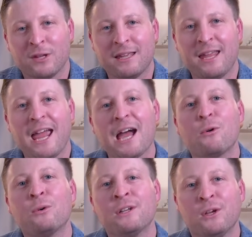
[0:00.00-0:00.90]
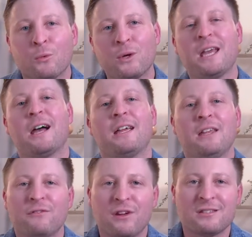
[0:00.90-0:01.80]
and how we are
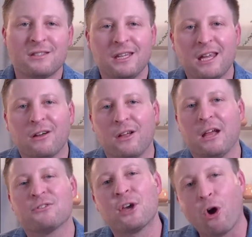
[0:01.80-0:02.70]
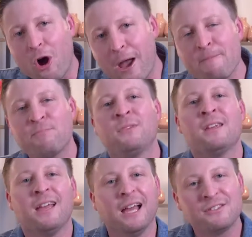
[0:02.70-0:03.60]
investing our, our time,
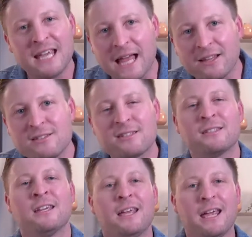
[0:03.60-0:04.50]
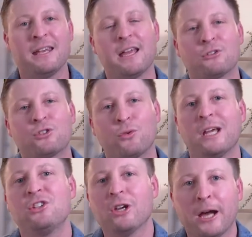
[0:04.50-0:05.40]
our talents, and our
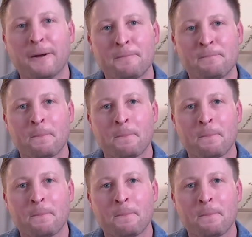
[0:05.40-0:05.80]
treasure,